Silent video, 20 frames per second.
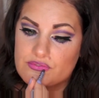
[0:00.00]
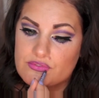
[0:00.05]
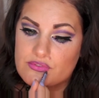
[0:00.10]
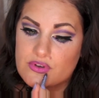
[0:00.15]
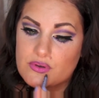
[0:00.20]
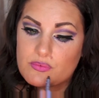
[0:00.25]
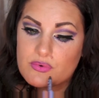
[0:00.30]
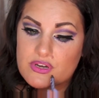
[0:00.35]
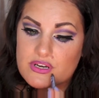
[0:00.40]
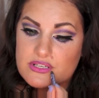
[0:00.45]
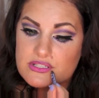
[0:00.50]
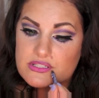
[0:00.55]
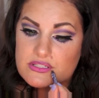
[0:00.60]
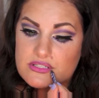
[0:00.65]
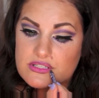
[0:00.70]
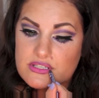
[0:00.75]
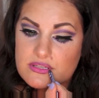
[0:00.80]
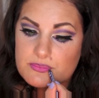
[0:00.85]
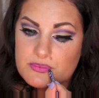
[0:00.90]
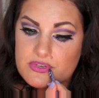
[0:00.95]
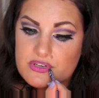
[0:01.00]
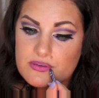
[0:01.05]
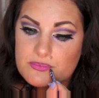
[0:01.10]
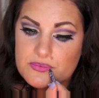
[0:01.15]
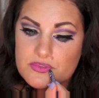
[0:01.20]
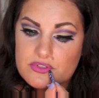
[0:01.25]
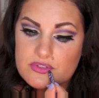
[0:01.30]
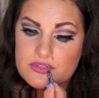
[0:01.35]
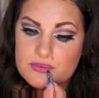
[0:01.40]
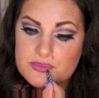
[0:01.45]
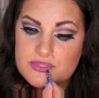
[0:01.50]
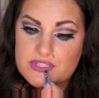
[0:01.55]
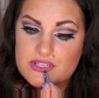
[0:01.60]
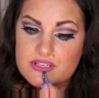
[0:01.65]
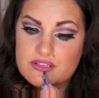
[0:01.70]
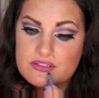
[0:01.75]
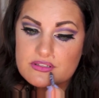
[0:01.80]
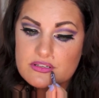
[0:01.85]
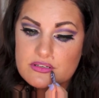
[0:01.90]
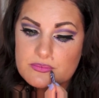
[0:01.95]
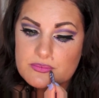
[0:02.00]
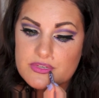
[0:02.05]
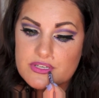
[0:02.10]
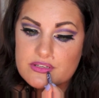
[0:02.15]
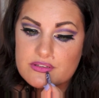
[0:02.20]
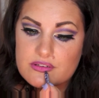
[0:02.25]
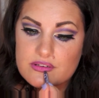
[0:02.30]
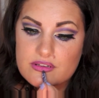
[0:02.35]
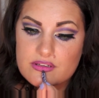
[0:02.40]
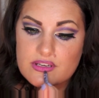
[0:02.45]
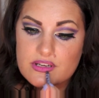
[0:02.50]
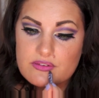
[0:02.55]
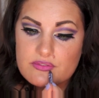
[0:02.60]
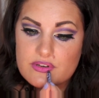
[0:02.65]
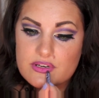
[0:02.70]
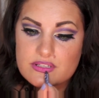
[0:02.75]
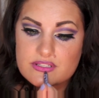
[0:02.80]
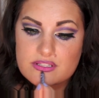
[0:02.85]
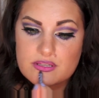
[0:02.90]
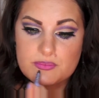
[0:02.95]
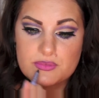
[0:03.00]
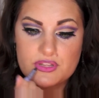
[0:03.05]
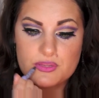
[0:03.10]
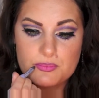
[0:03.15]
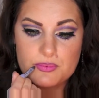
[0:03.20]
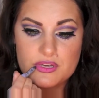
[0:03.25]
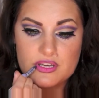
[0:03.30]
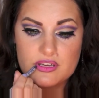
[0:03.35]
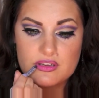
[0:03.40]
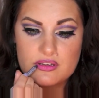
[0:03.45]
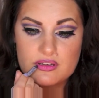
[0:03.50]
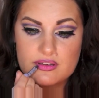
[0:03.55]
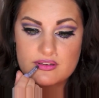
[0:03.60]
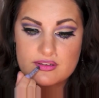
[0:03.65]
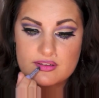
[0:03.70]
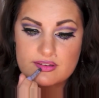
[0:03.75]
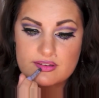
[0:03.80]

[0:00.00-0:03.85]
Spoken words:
I wanted to deepen up the lipstick a little bit and get rid of some of the pink.